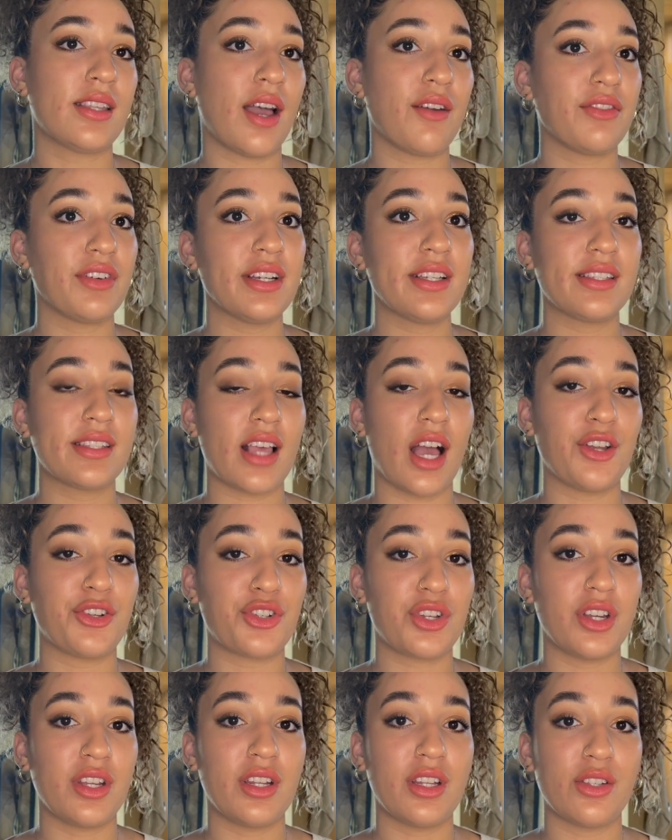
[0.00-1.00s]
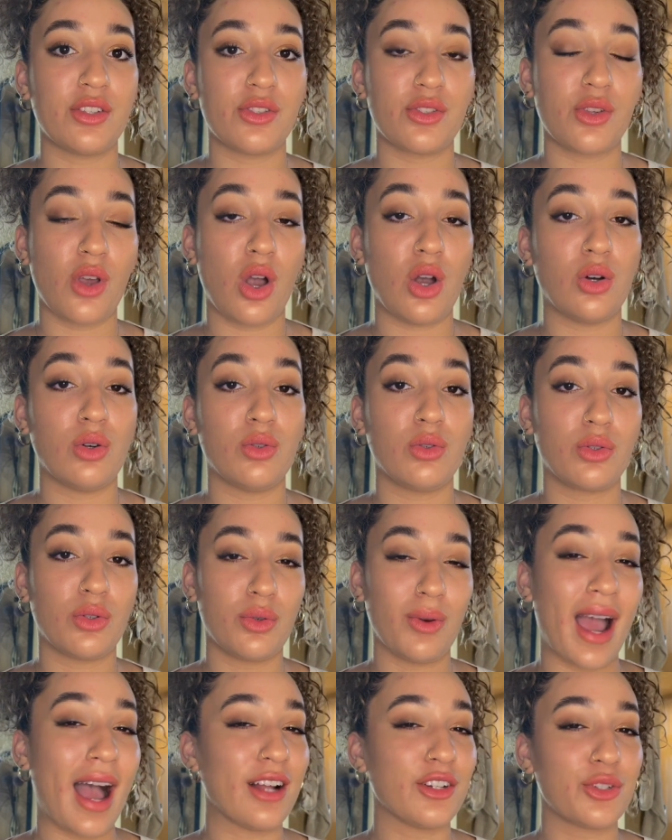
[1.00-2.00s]
every session is so
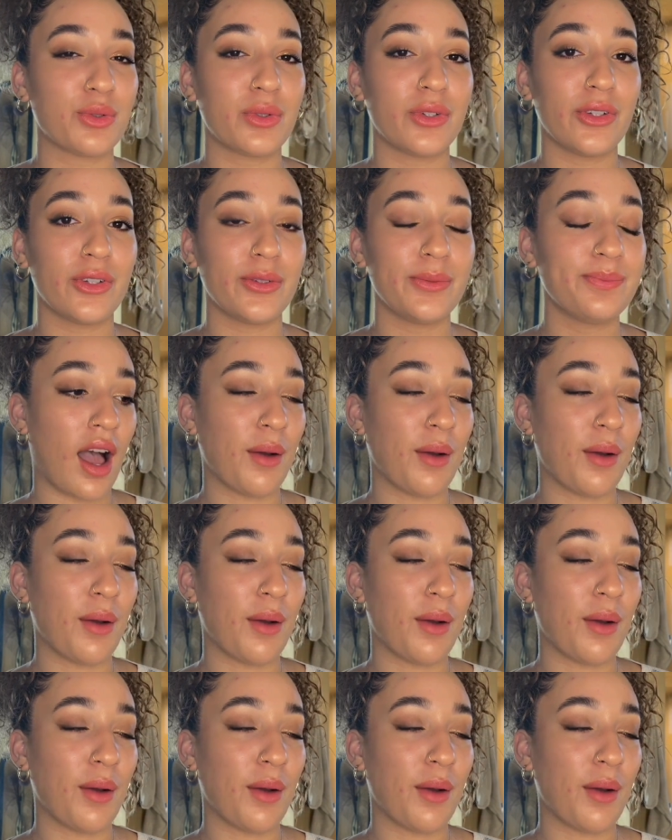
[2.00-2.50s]
gradual,